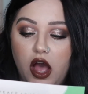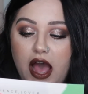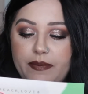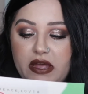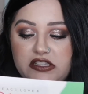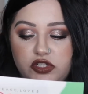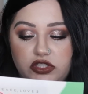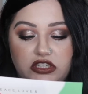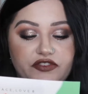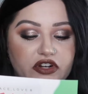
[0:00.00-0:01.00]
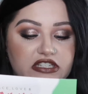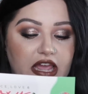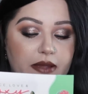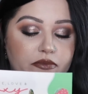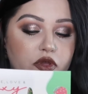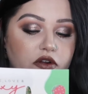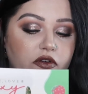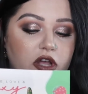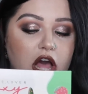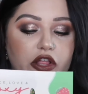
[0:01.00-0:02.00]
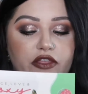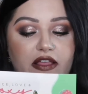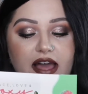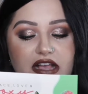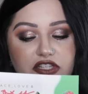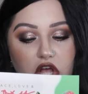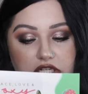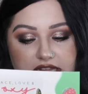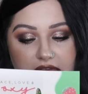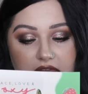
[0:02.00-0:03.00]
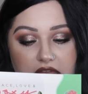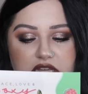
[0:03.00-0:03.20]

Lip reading: Eye Pencil delivers a beautiful color that lasts all day.